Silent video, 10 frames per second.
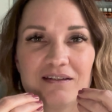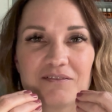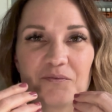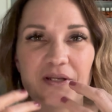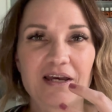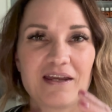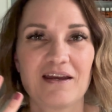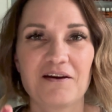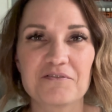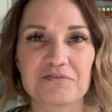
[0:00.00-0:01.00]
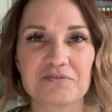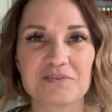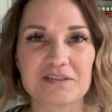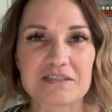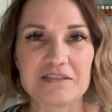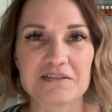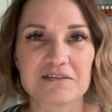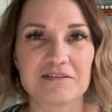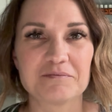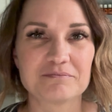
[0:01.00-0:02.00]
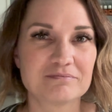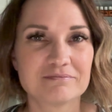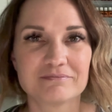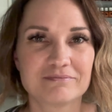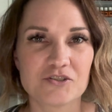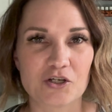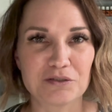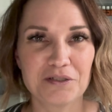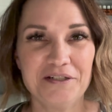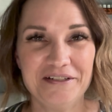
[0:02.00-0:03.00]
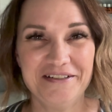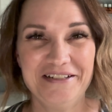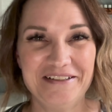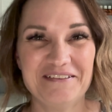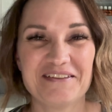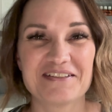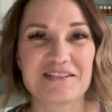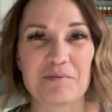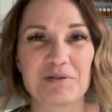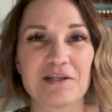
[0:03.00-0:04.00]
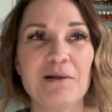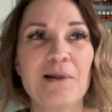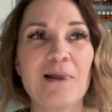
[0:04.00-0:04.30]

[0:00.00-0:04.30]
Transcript: when I have the seasonal junk that's happening,